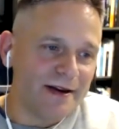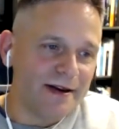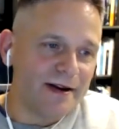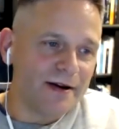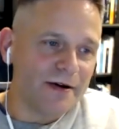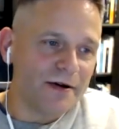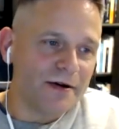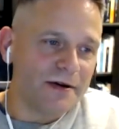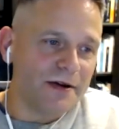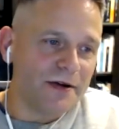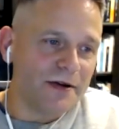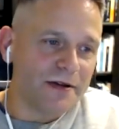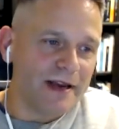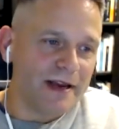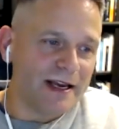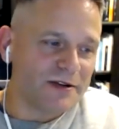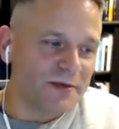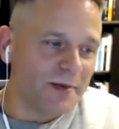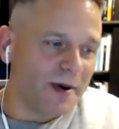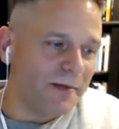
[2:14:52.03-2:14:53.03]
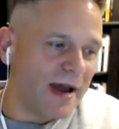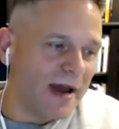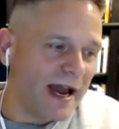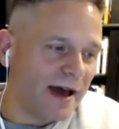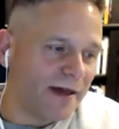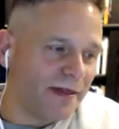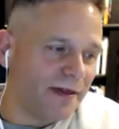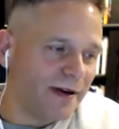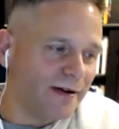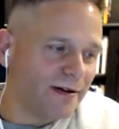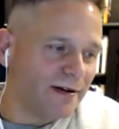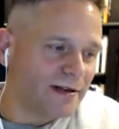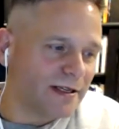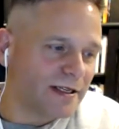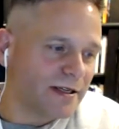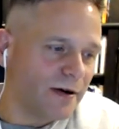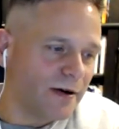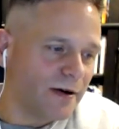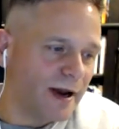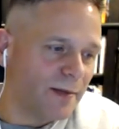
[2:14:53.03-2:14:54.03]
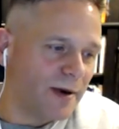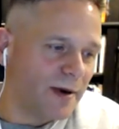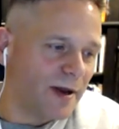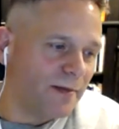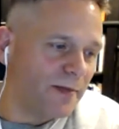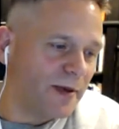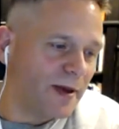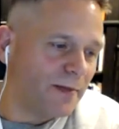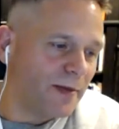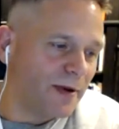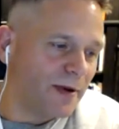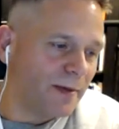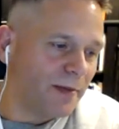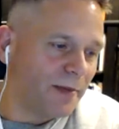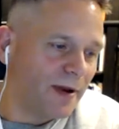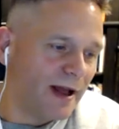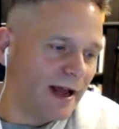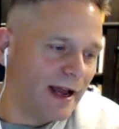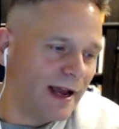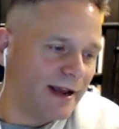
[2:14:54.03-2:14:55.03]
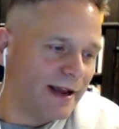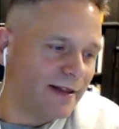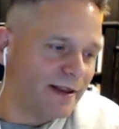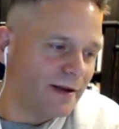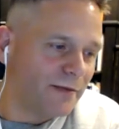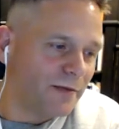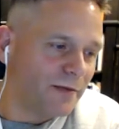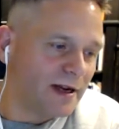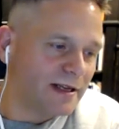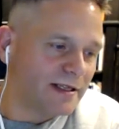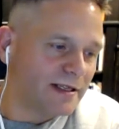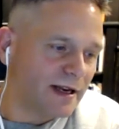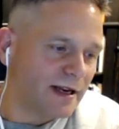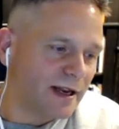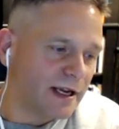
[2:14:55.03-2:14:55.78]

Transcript: You know, you'll test my math here. So how many people apply? And then what is it?